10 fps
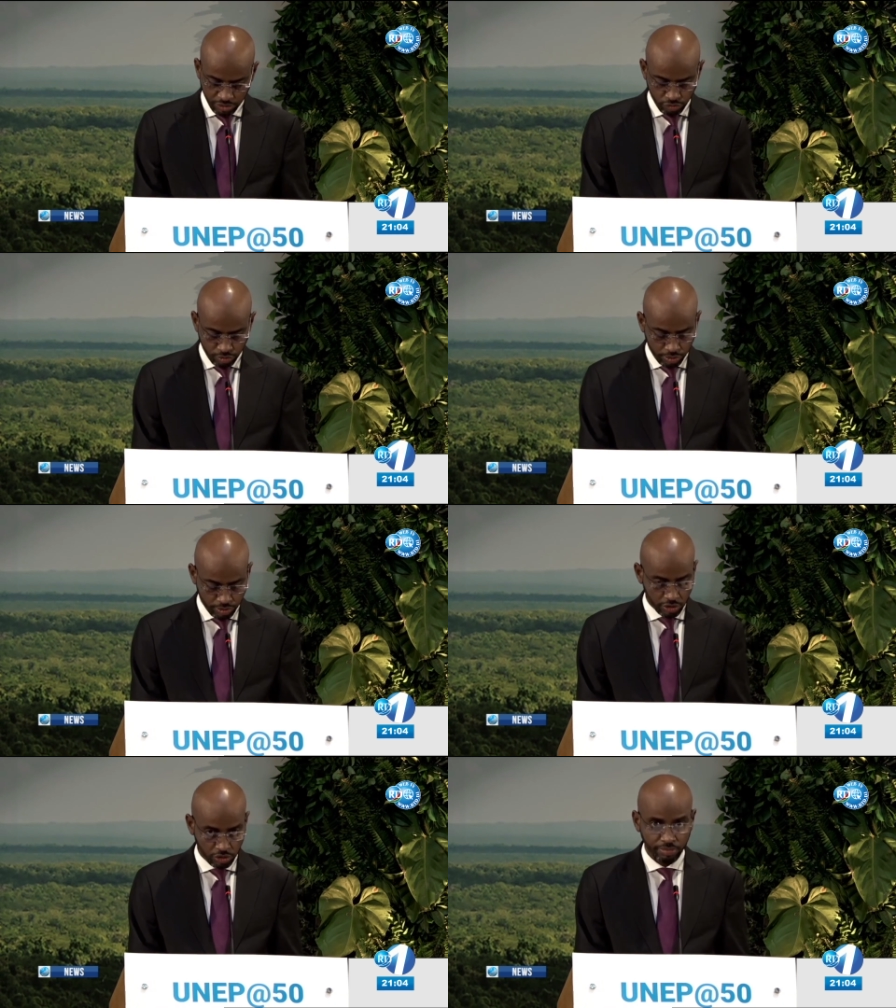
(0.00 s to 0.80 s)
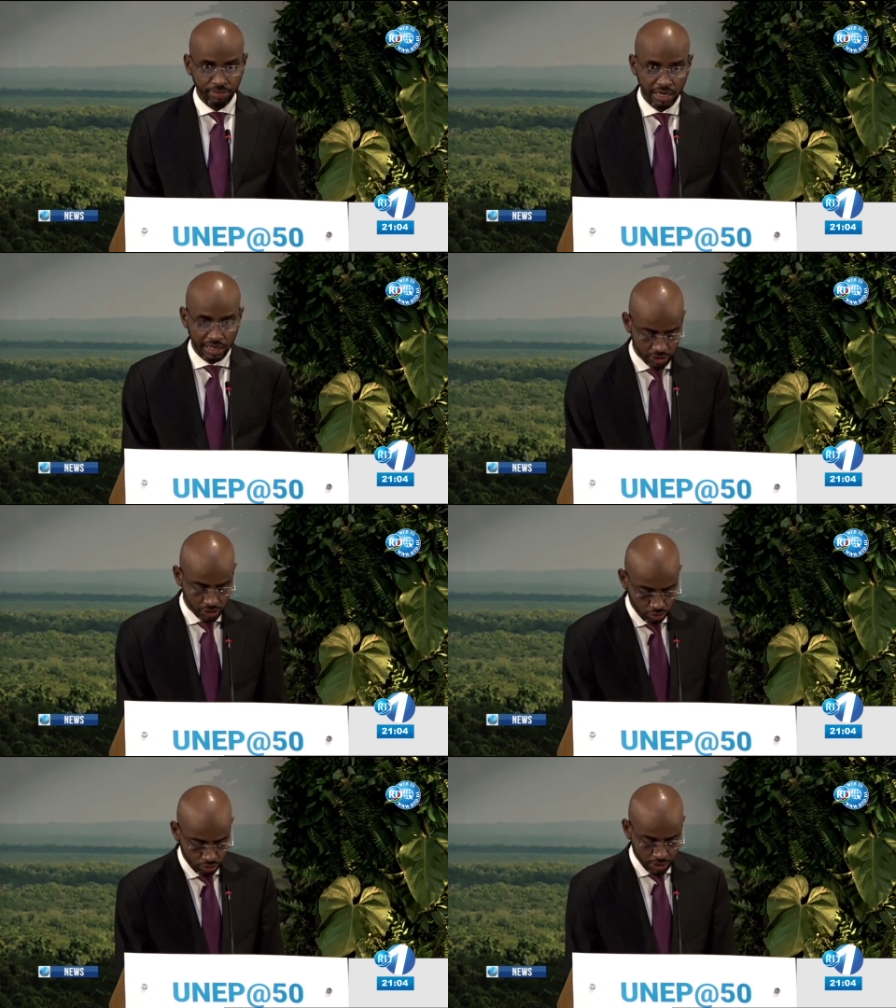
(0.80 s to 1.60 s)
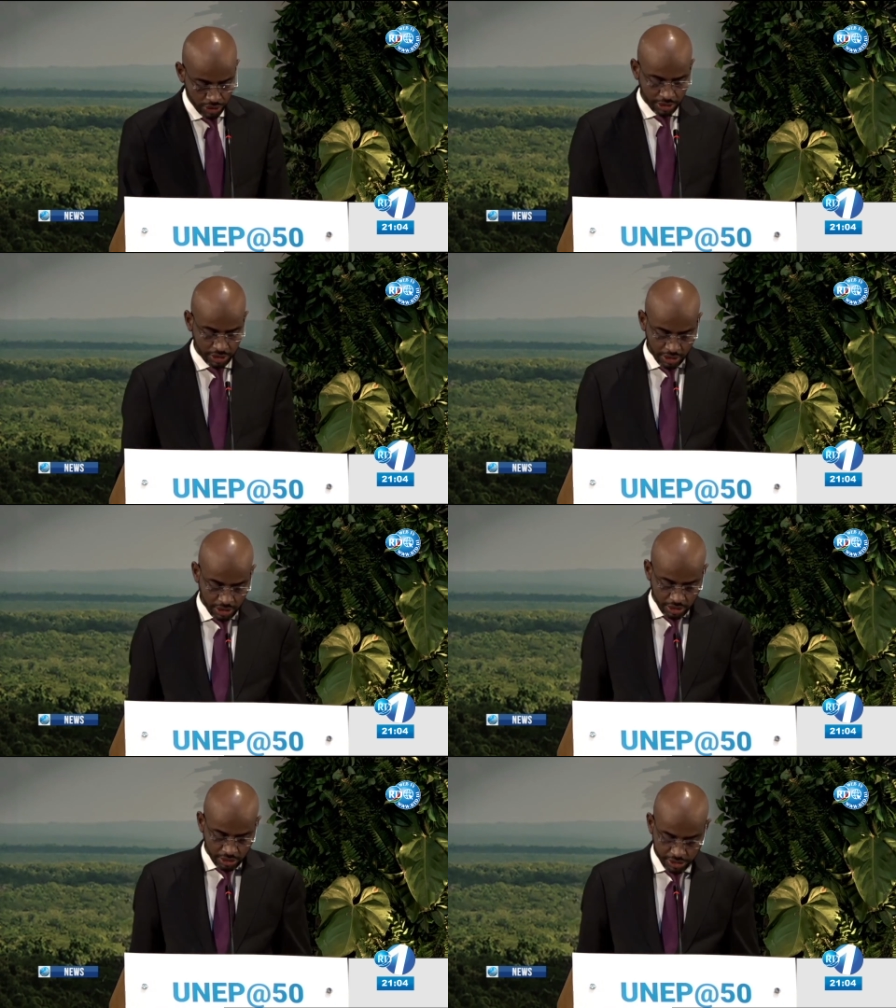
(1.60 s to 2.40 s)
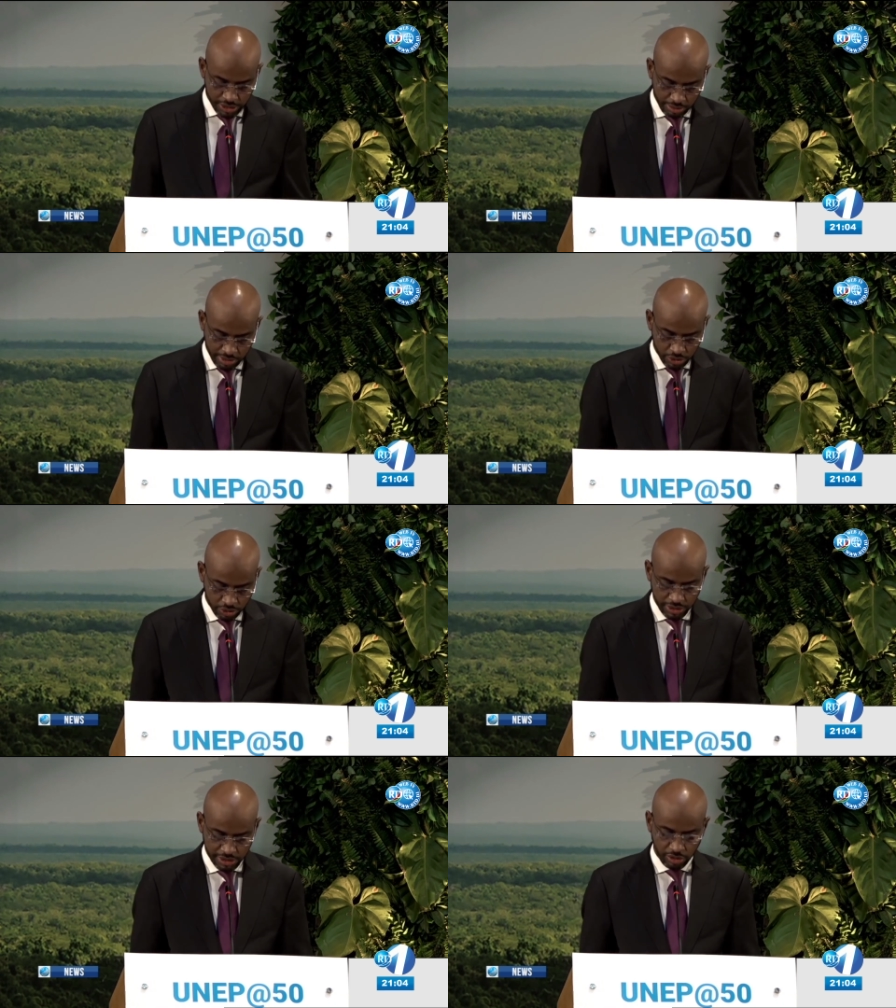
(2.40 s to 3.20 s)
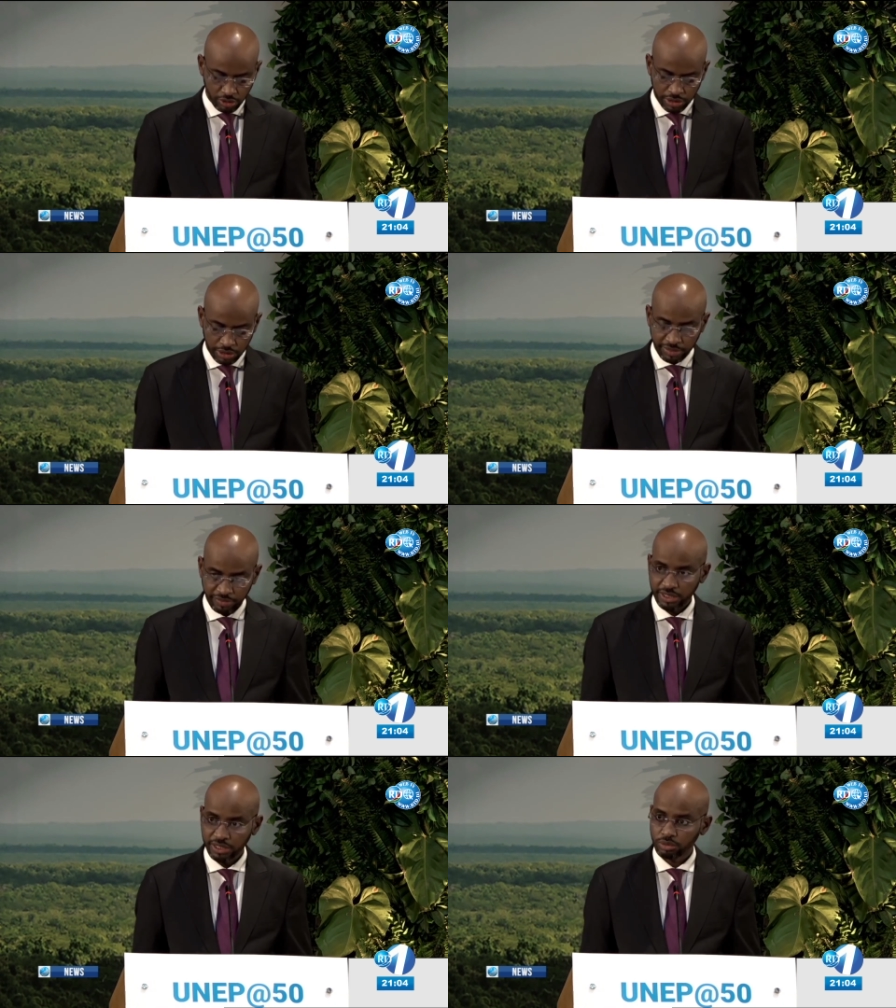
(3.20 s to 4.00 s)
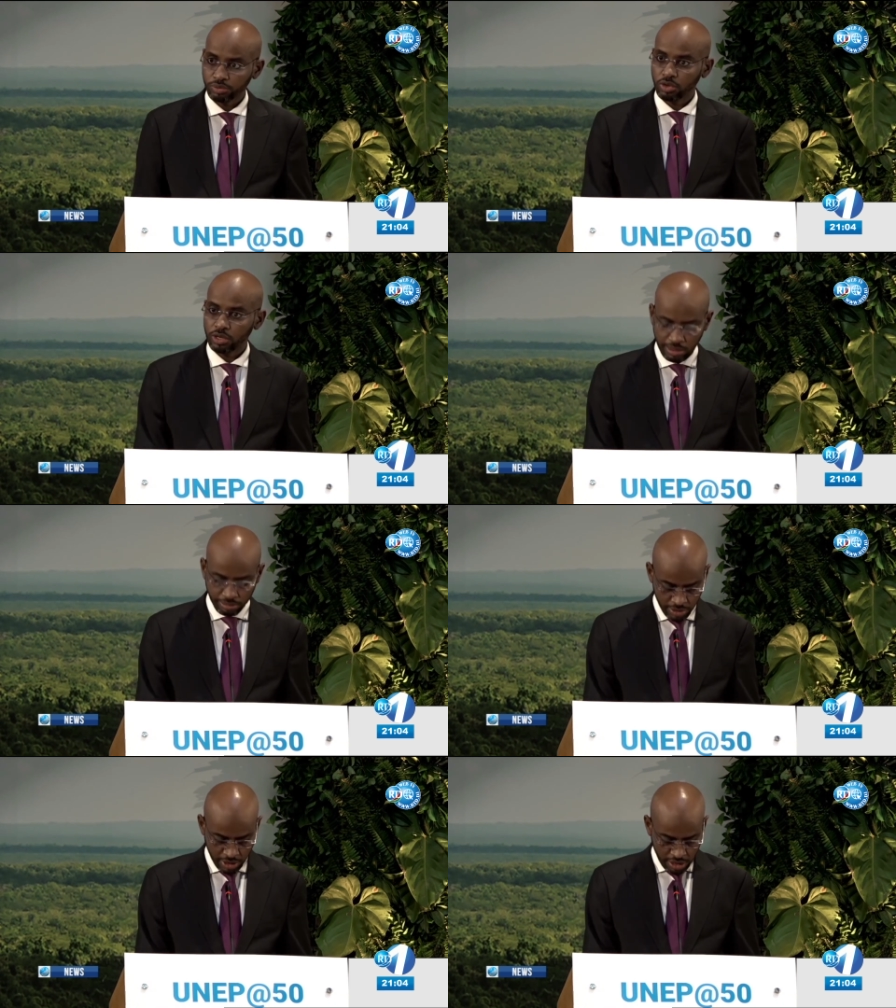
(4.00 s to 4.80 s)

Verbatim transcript: his uh, pleasure to address the work of fifth session of the